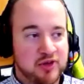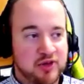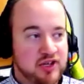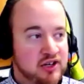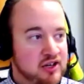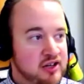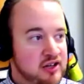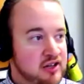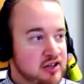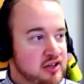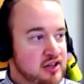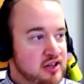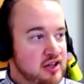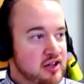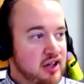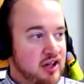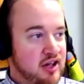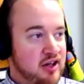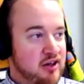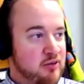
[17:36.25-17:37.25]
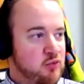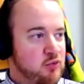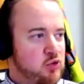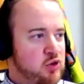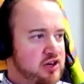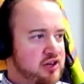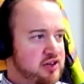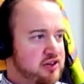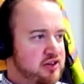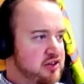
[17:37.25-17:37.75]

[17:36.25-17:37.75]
And one of